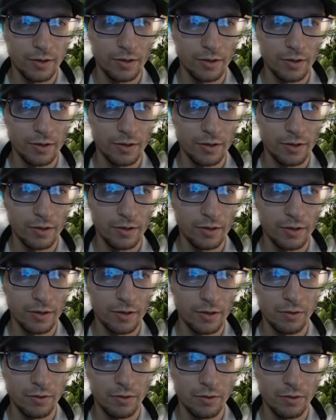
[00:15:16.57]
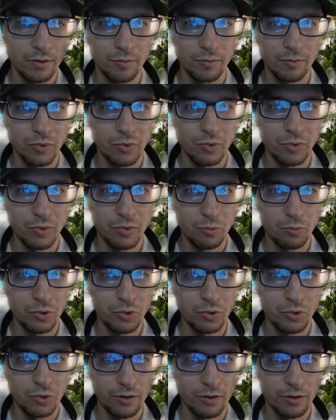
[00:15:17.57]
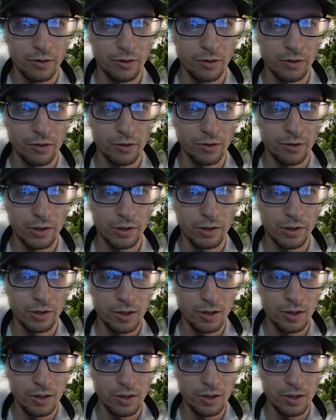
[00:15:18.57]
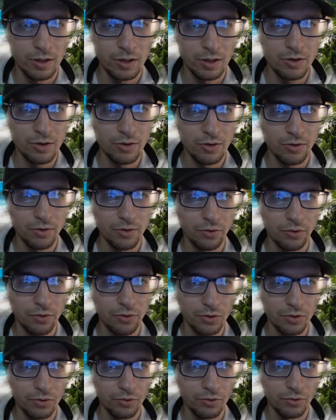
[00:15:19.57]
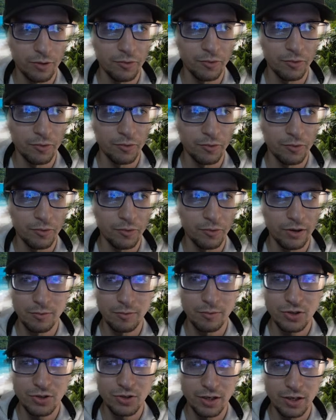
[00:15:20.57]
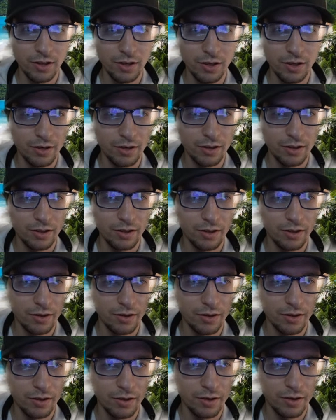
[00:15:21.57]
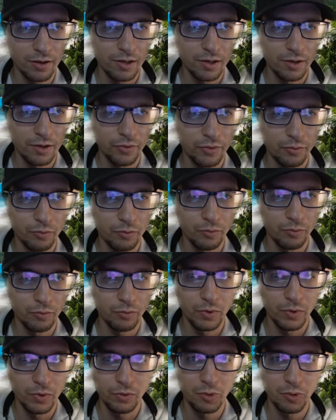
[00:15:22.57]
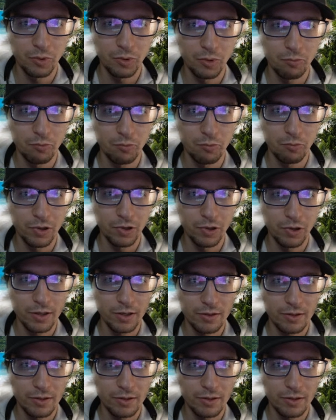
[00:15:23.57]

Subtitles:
Okay, we got like a purple. It's just going through the whole rainbow, you know? I'm just trying to think what would be best.